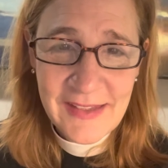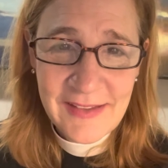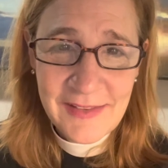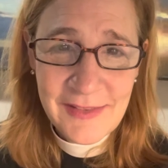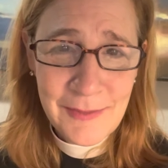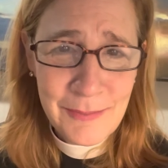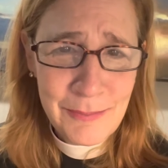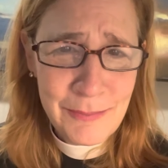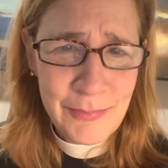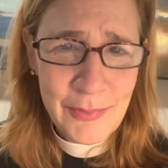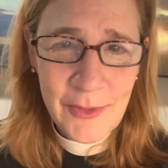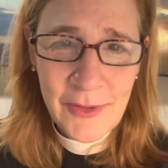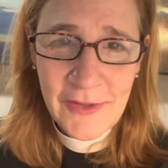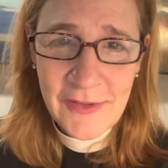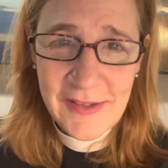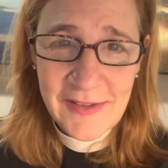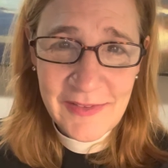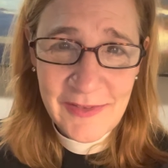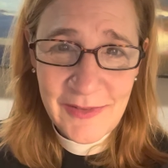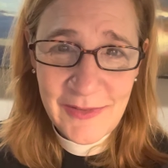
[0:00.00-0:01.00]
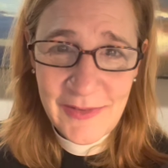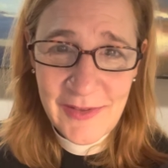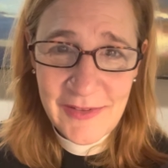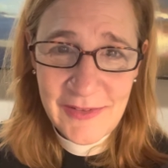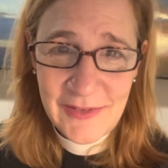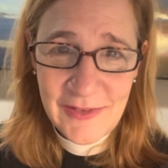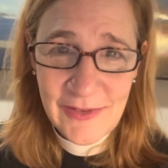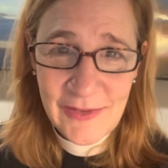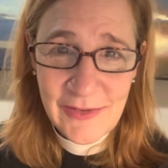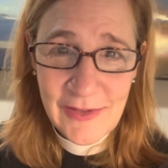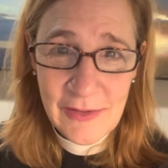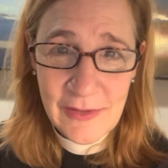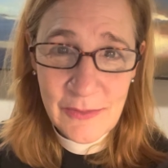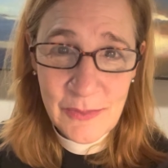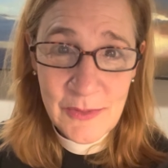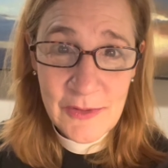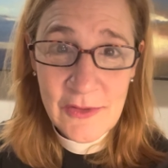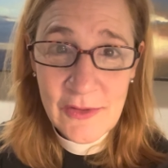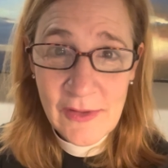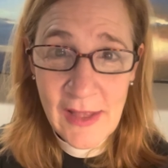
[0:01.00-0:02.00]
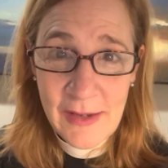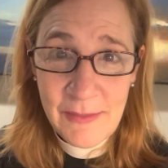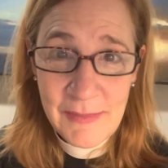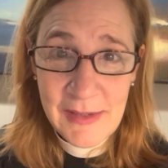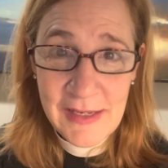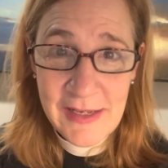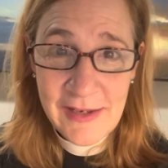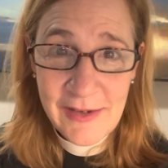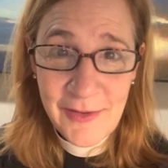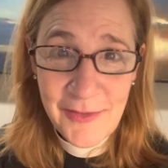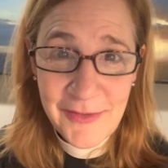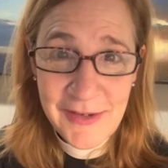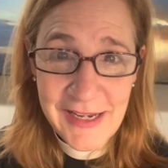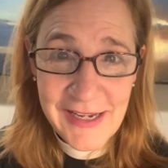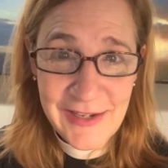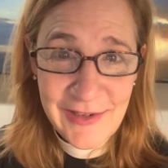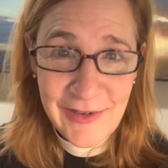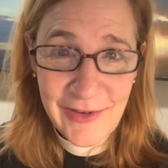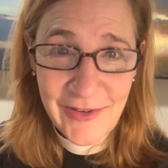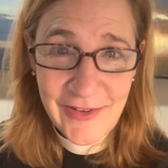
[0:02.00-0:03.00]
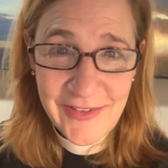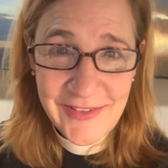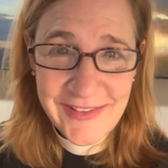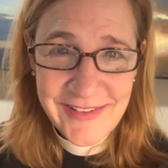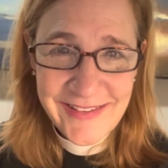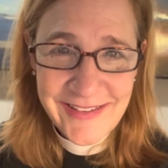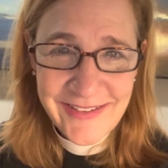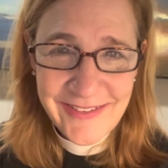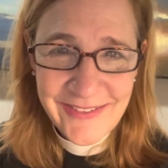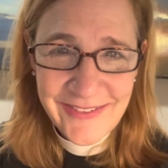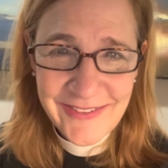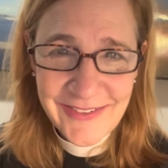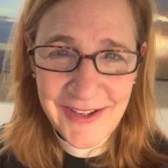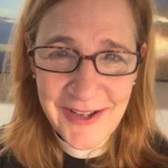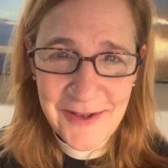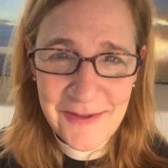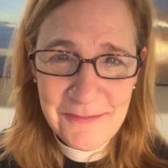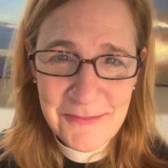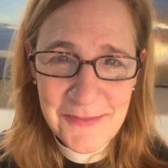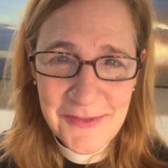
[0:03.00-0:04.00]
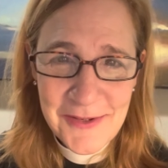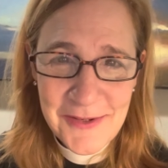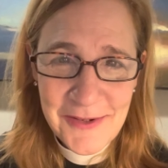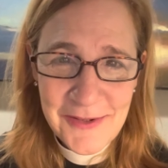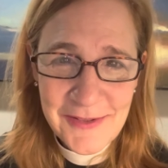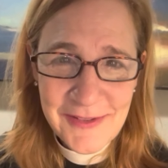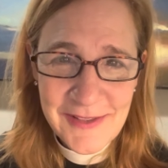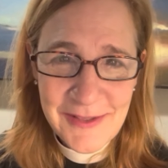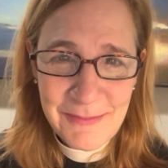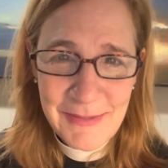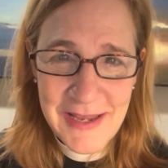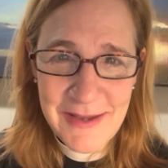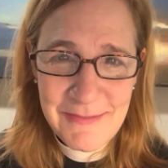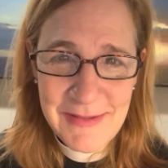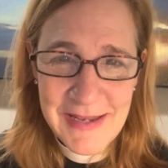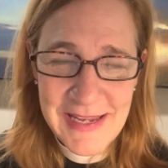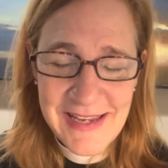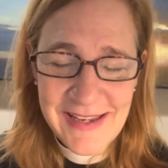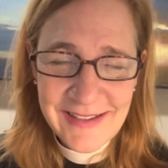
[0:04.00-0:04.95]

The brilliant sister says, would you like me to go get a nurse to um, nurse the baby?